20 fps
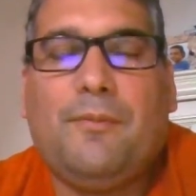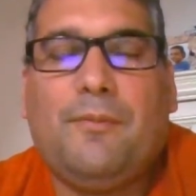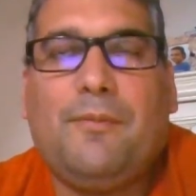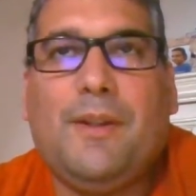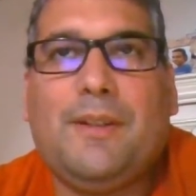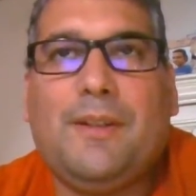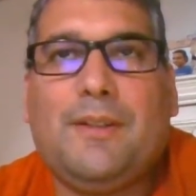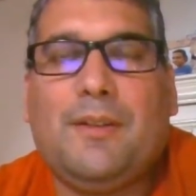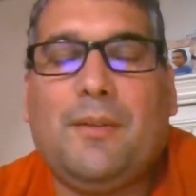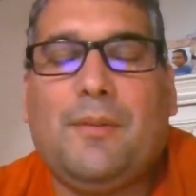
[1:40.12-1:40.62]

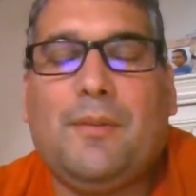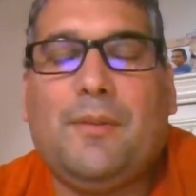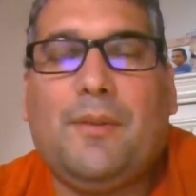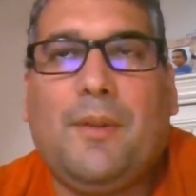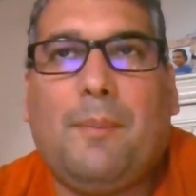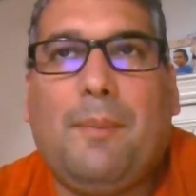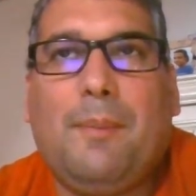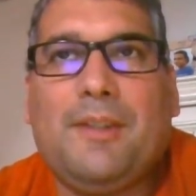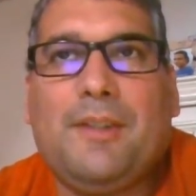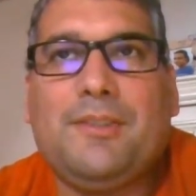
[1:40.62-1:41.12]
fit
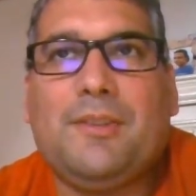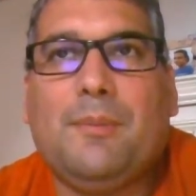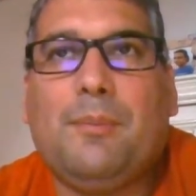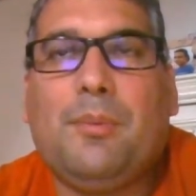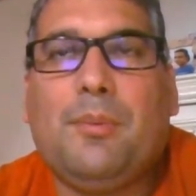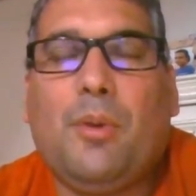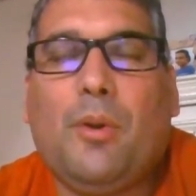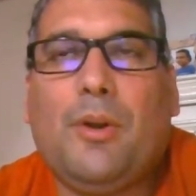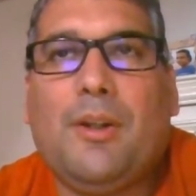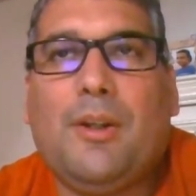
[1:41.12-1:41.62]
the best
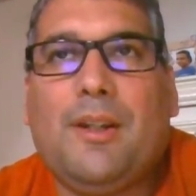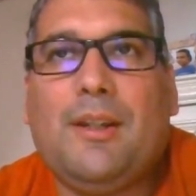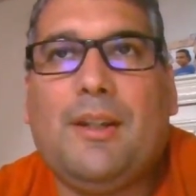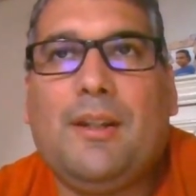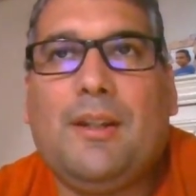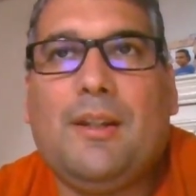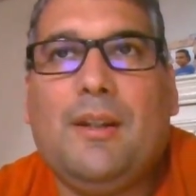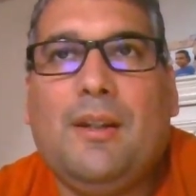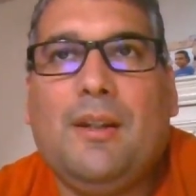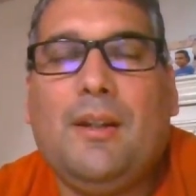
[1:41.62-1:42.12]

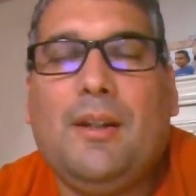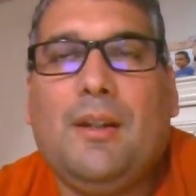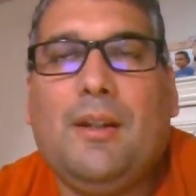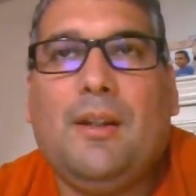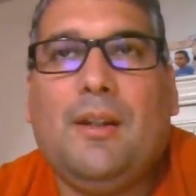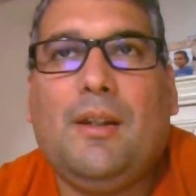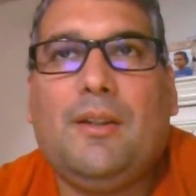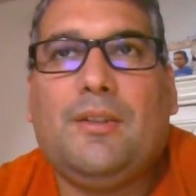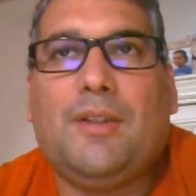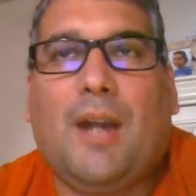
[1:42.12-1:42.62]
employee
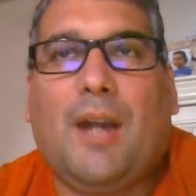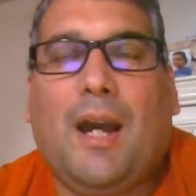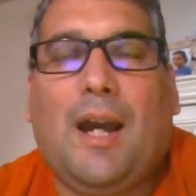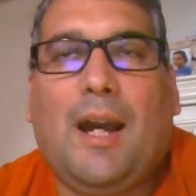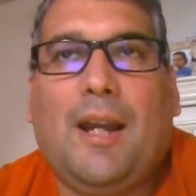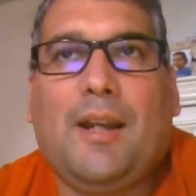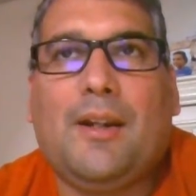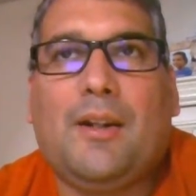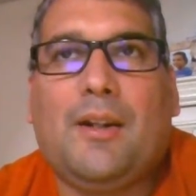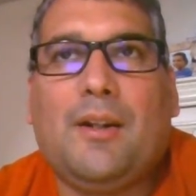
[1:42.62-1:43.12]
to
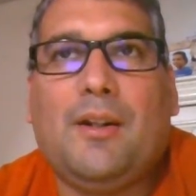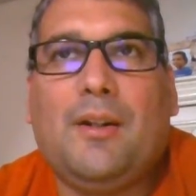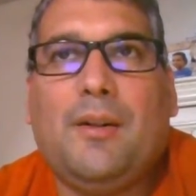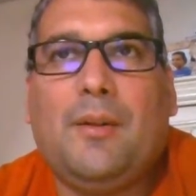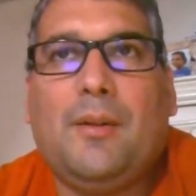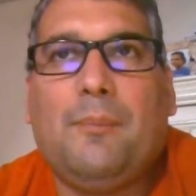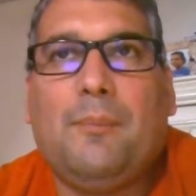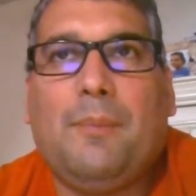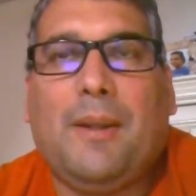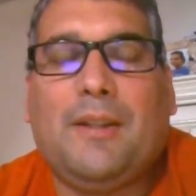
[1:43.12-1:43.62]
hire
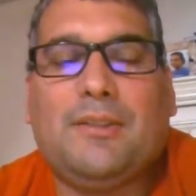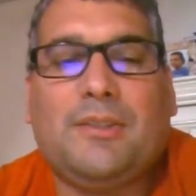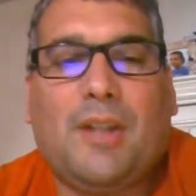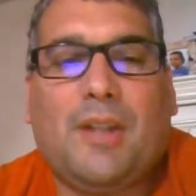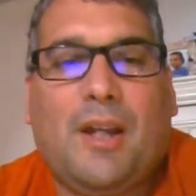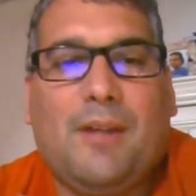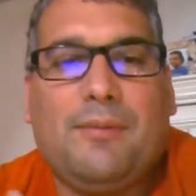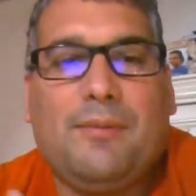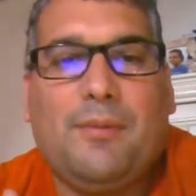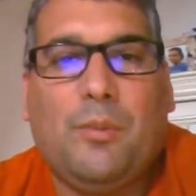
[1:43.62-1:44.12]
based
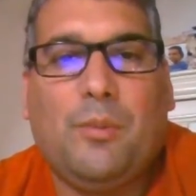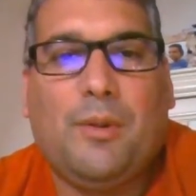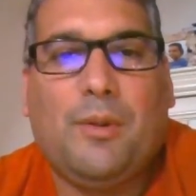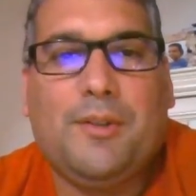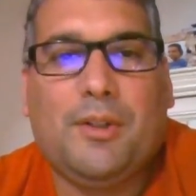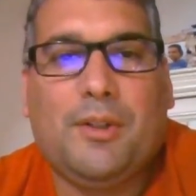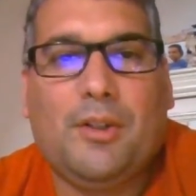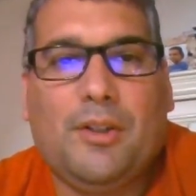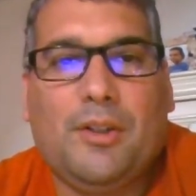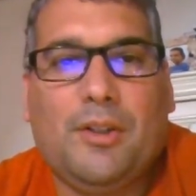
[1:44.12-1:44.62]
off of what
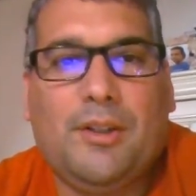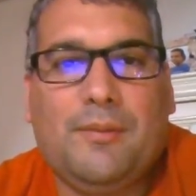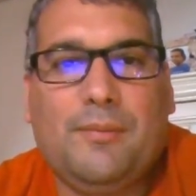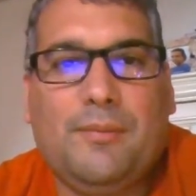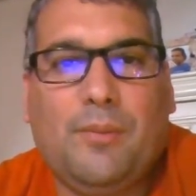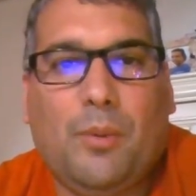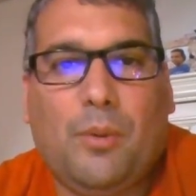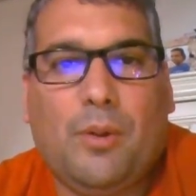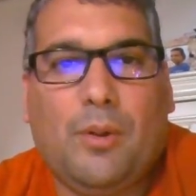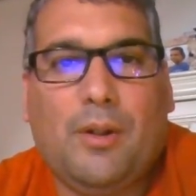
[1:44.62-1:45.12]
they're looking
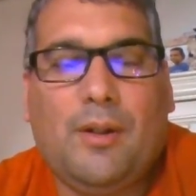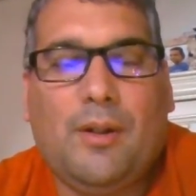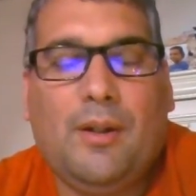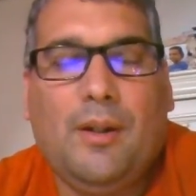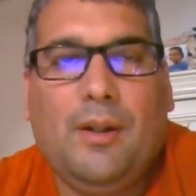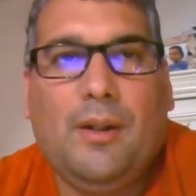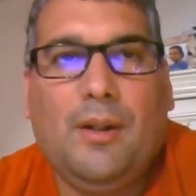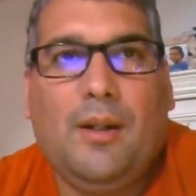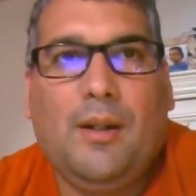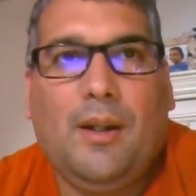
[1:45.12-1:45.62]
for,
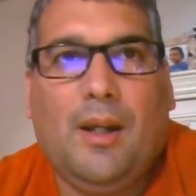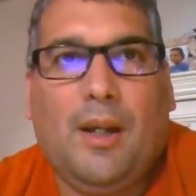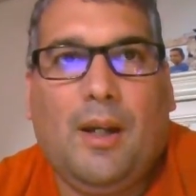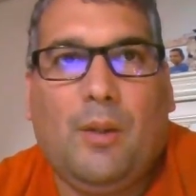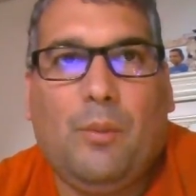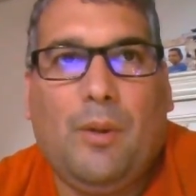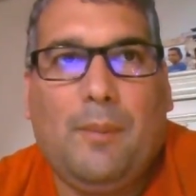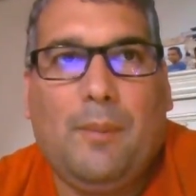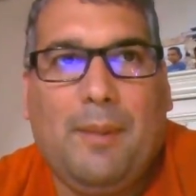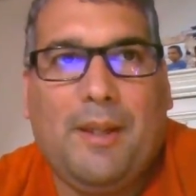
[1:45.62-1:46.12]

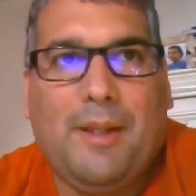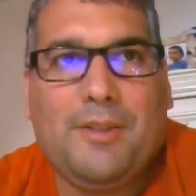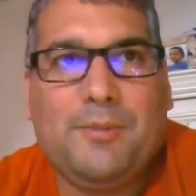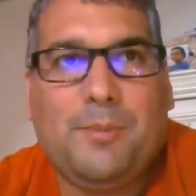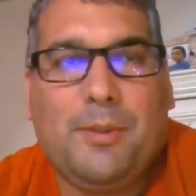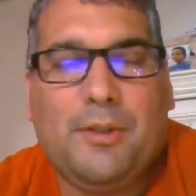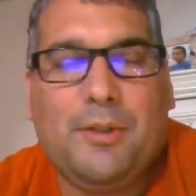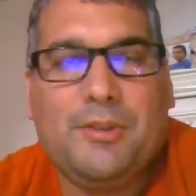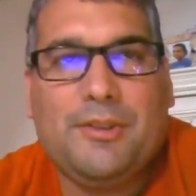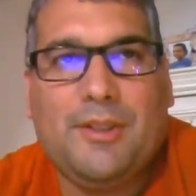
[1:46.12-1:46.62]
what best
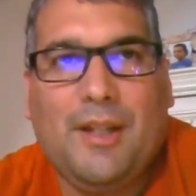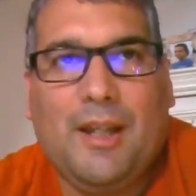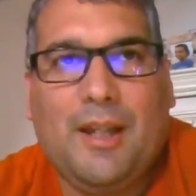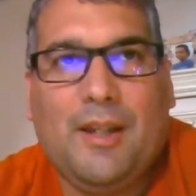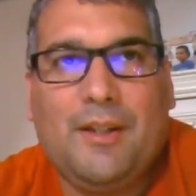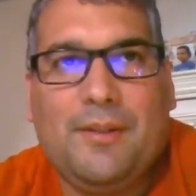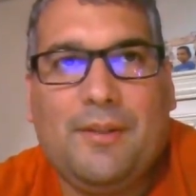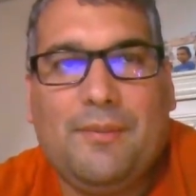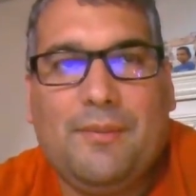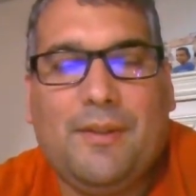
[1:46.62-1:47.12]

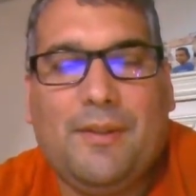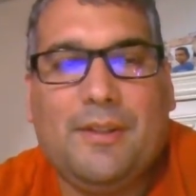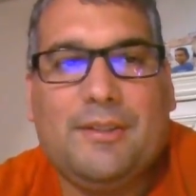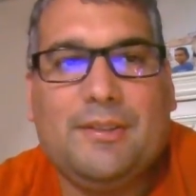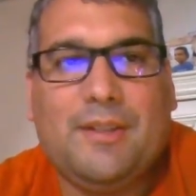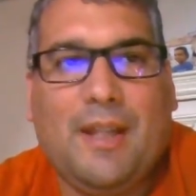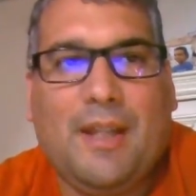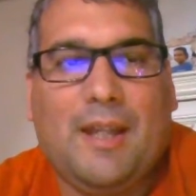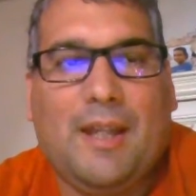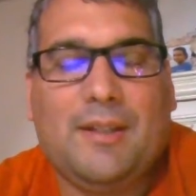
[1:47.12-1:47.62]
personality fits
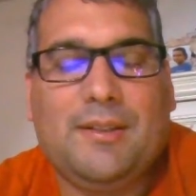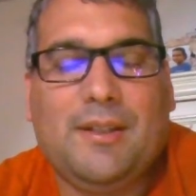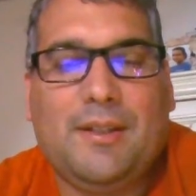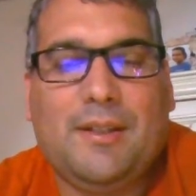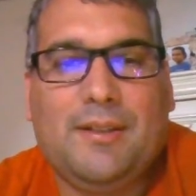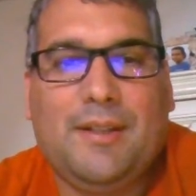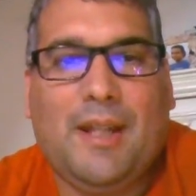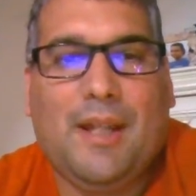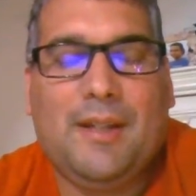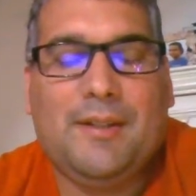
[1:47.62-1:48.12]
that
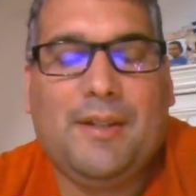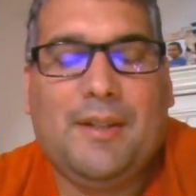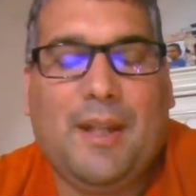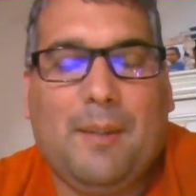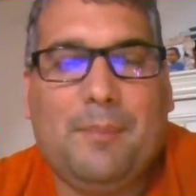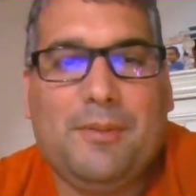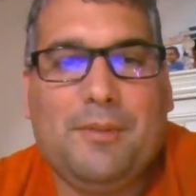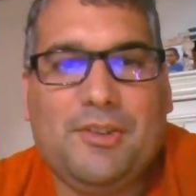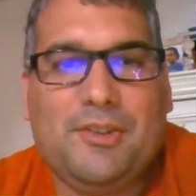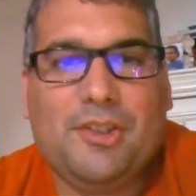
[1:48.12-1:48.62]

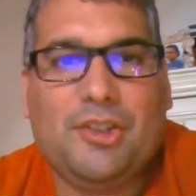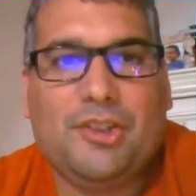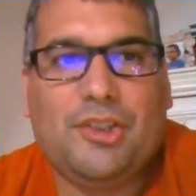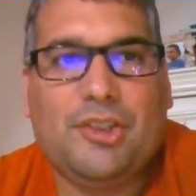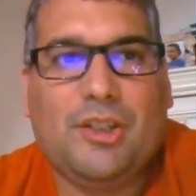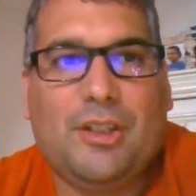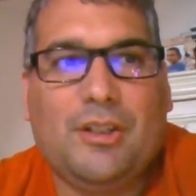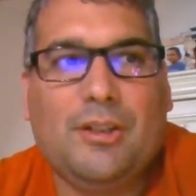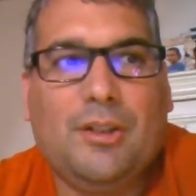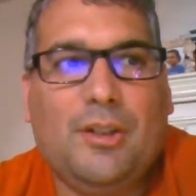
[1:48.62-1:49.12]

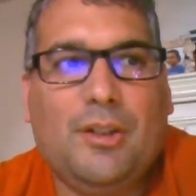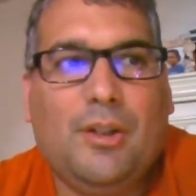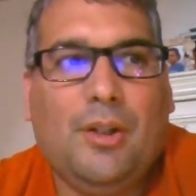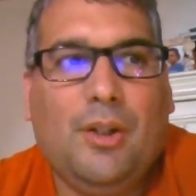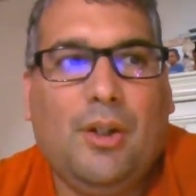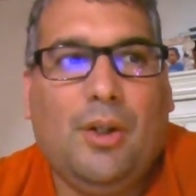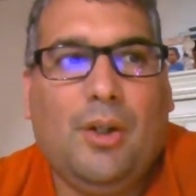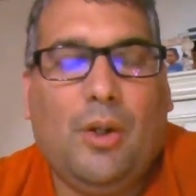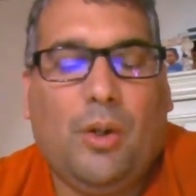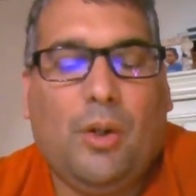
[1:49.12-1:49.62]
position
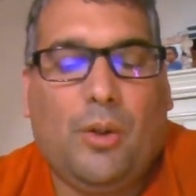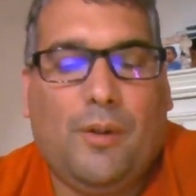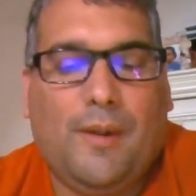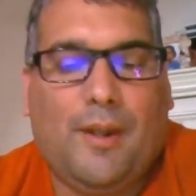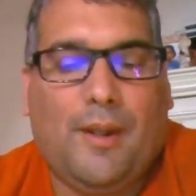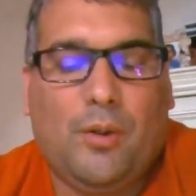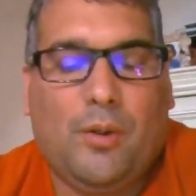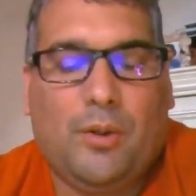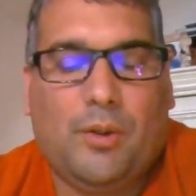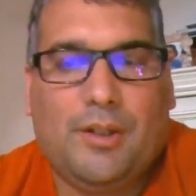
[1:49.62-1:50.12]
or
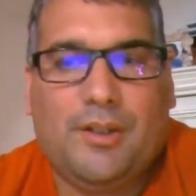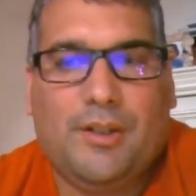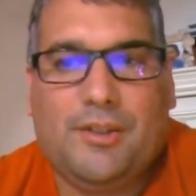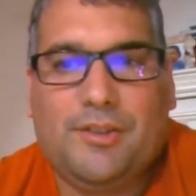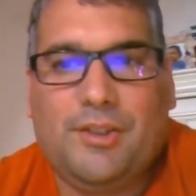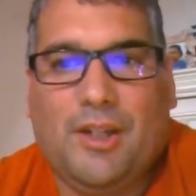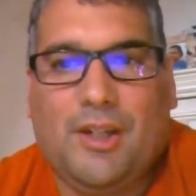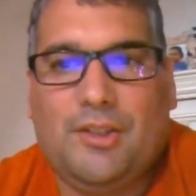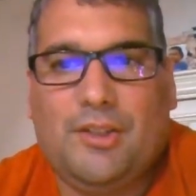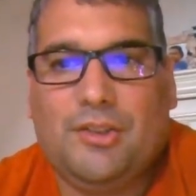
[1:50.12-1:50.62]
that
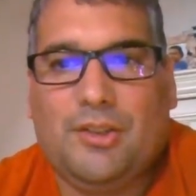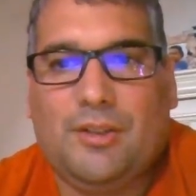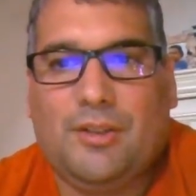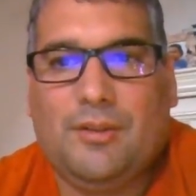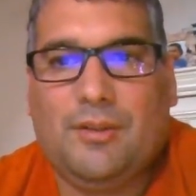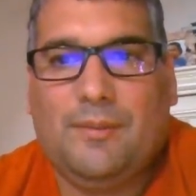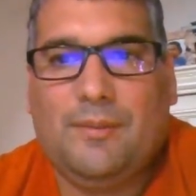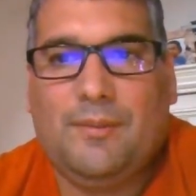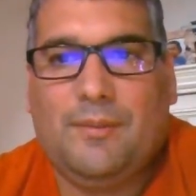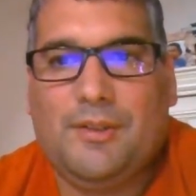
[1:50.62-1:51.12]

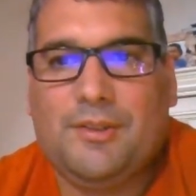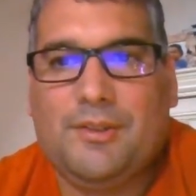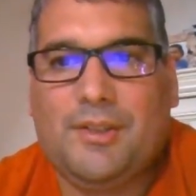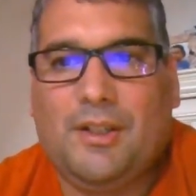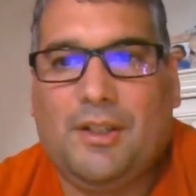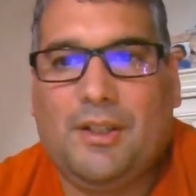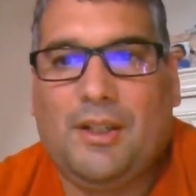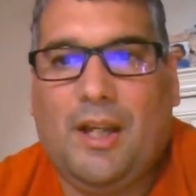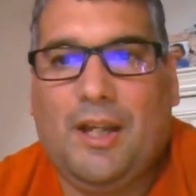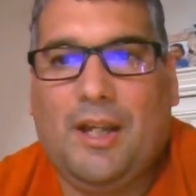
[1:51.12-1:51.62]
organization. Does it
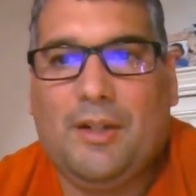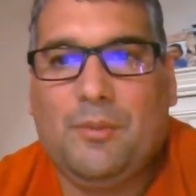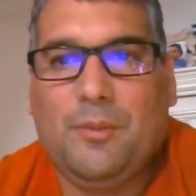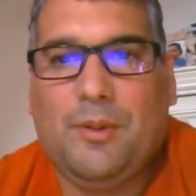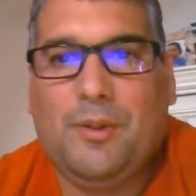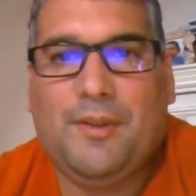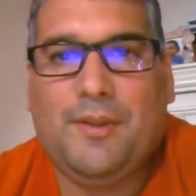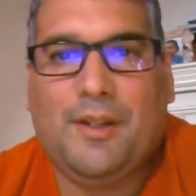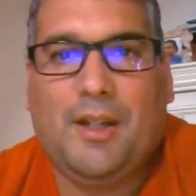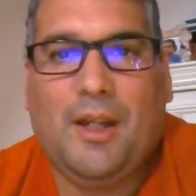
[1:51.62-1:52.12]
align
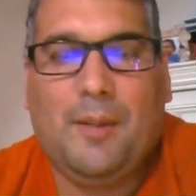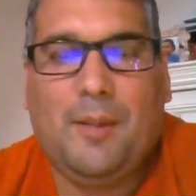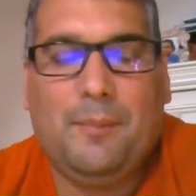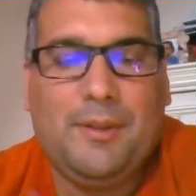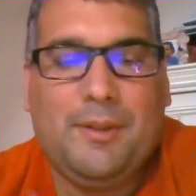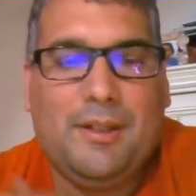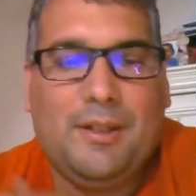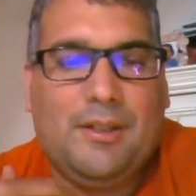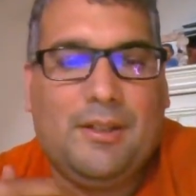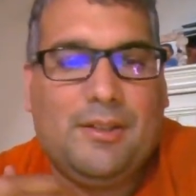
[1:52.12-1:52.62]
with the
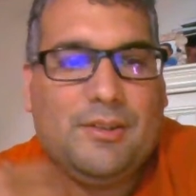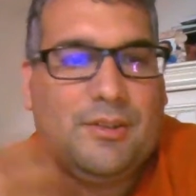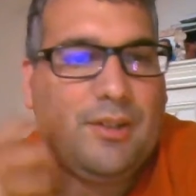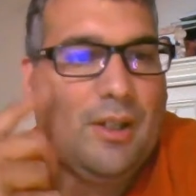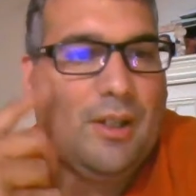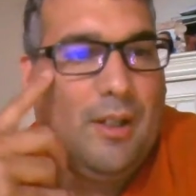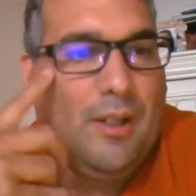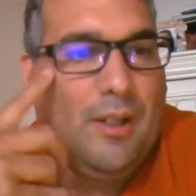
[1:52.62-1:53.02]
company's